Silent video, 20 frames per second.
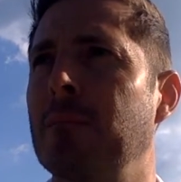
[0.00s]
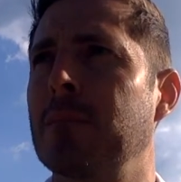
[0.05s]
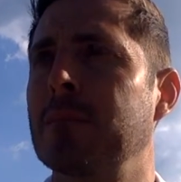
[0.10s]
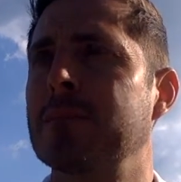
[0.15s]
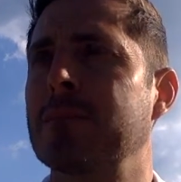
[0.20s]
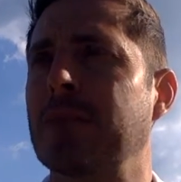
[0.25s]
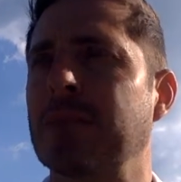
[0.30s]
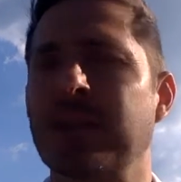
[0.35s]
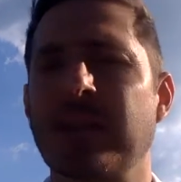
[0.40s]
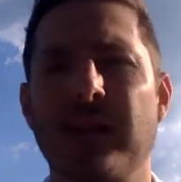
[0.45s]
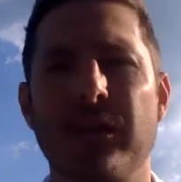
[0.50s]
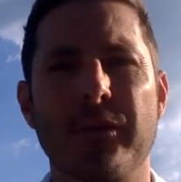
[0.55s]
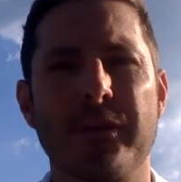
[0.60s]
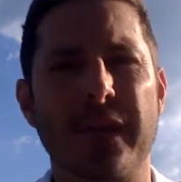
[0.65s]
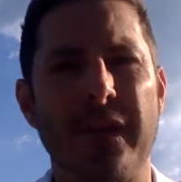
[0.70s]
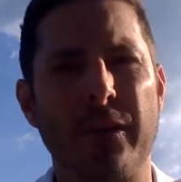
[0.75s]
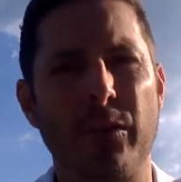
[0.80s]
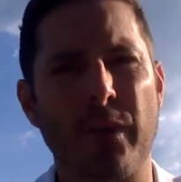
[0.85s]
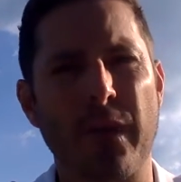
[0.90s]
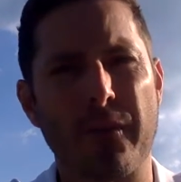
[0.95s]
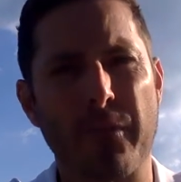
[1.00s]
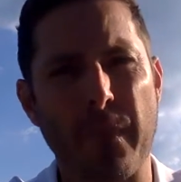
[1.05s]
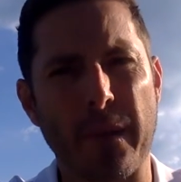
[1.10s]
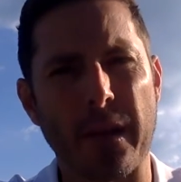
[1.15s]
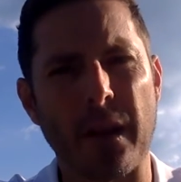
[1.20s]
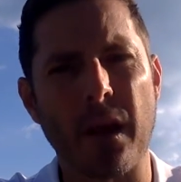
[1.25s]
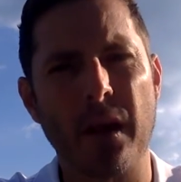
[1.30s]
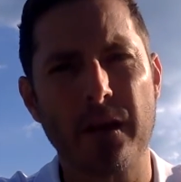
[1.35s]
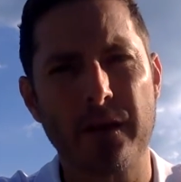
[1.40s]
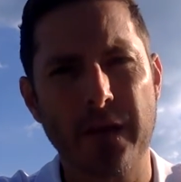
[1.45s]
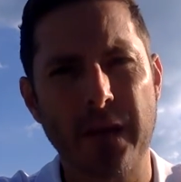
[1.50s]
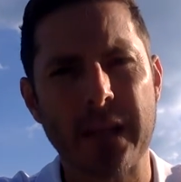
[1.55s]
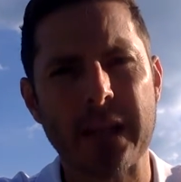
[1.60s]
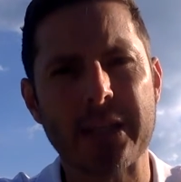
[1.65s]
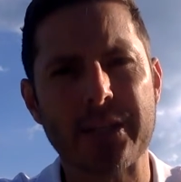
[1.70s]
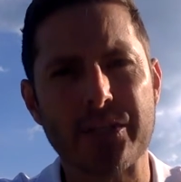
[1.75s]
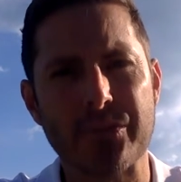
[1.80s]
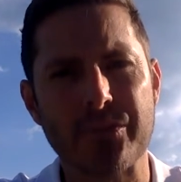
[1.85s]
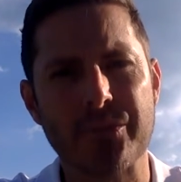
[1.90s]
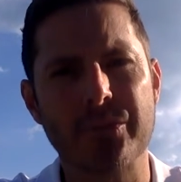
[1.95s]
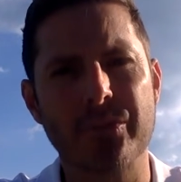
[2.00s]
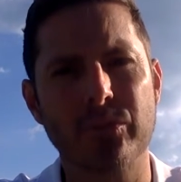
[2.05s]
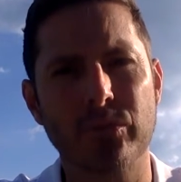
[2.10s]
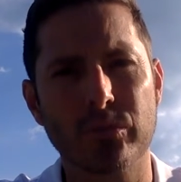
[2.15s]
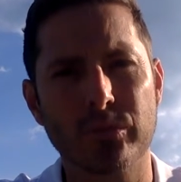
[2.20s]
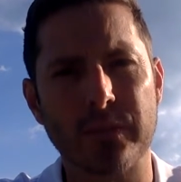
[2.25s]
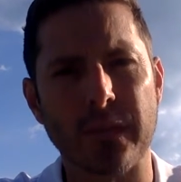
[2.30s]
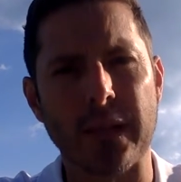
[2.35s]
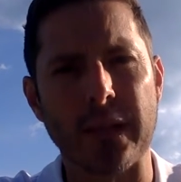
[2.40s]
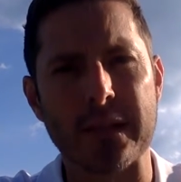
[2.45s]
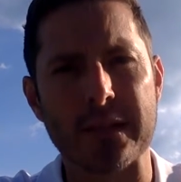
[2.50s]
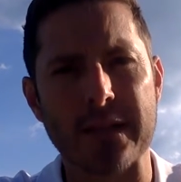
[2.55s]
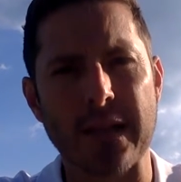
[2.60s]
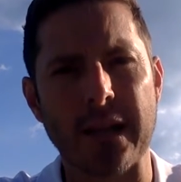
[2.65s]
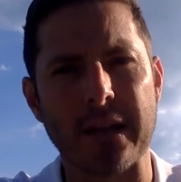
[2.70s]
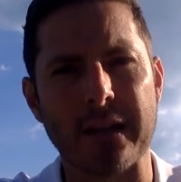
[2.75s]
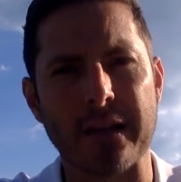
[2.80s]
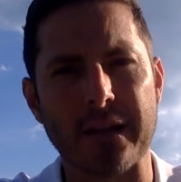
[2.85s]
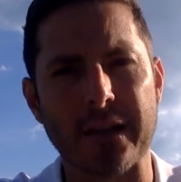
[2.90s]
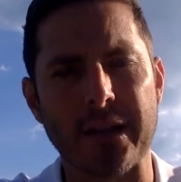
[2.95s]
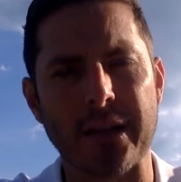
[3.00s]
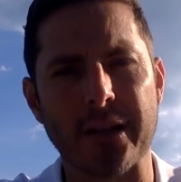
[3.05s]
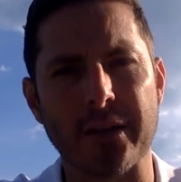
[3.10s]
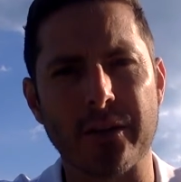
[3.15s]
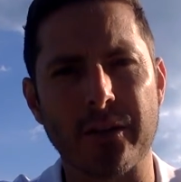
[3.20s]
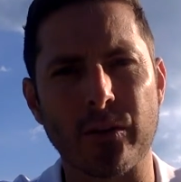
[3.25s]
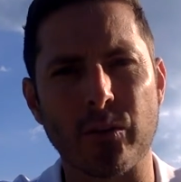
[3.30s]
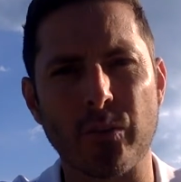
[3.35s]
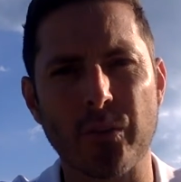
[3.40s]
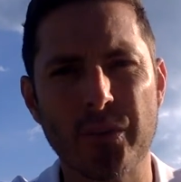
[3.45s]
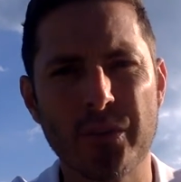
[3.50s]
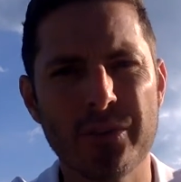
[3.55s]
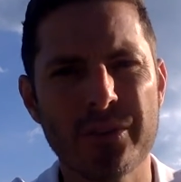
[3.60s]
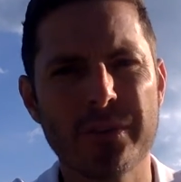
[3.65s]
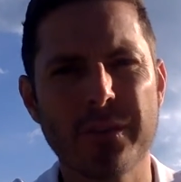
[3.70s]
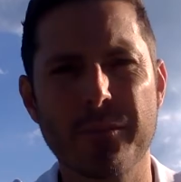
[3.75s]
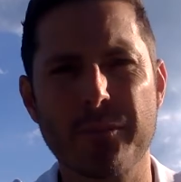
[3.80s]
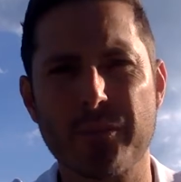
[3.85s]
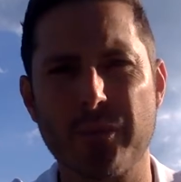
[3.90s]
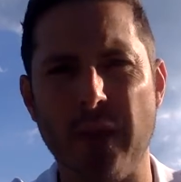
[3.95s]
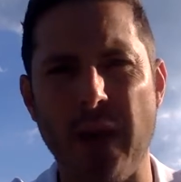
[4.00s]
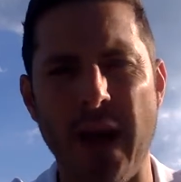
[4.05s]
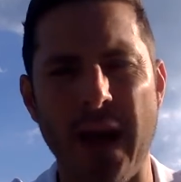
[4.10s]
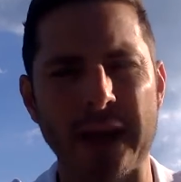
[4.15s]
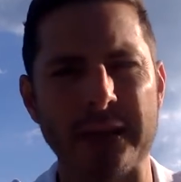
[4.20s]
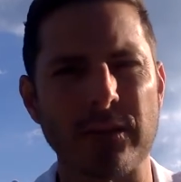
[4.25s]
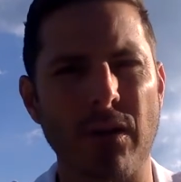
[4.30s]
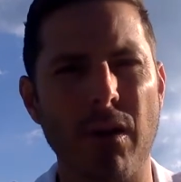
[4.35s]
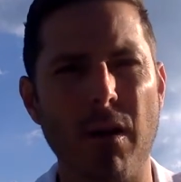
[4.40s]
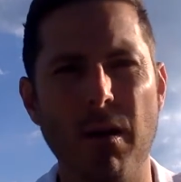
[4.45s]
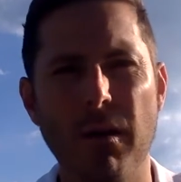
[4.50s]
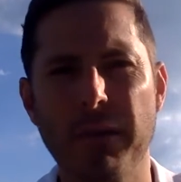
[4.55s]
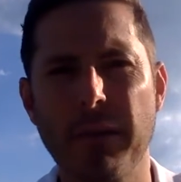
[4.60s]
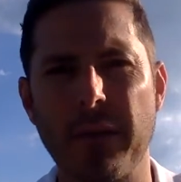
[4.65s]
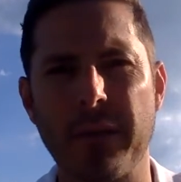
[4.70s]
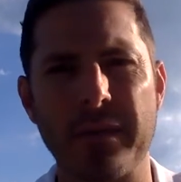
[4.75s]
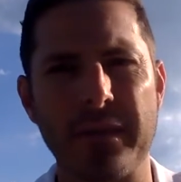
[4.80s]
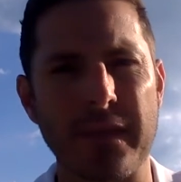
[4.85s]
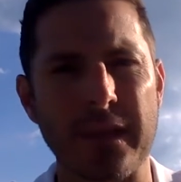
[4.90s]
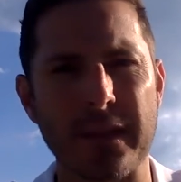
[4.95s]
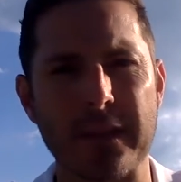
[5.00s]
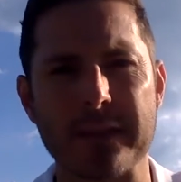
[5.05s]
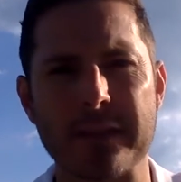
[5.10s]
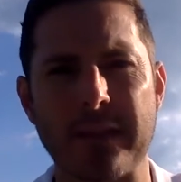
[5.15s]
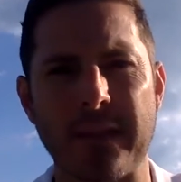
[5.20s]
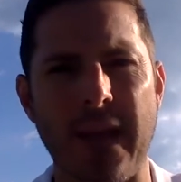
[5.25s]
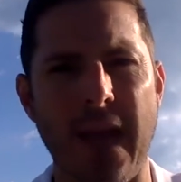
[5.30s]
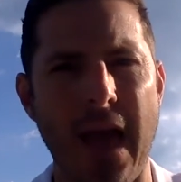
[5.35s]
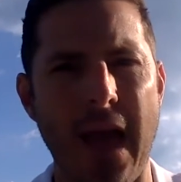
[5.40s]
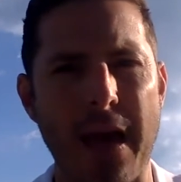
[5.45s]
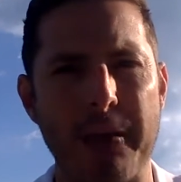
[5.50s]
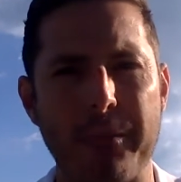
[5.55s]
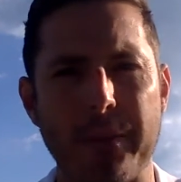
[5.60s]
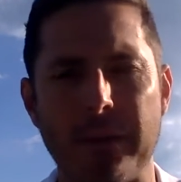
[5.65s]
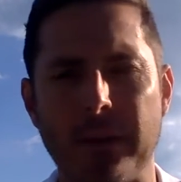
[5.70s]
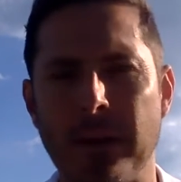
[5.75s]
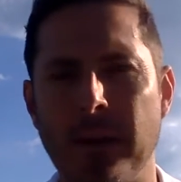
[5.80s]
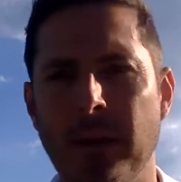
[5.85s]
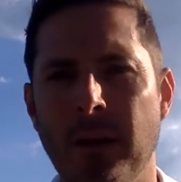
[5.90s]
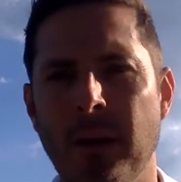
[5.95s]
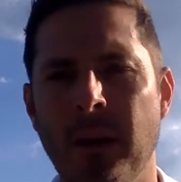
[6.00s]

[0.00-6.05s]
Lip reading: was thinking the other day that we have about 182 school days out of the year, and when you subtract all the things that happen